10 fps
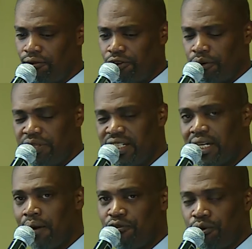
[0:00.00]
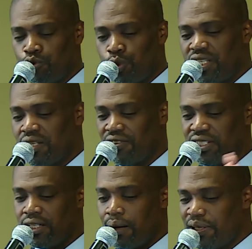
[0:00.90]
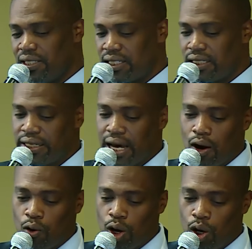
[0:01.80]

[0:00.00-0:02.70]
from that time, from 2017 up until now,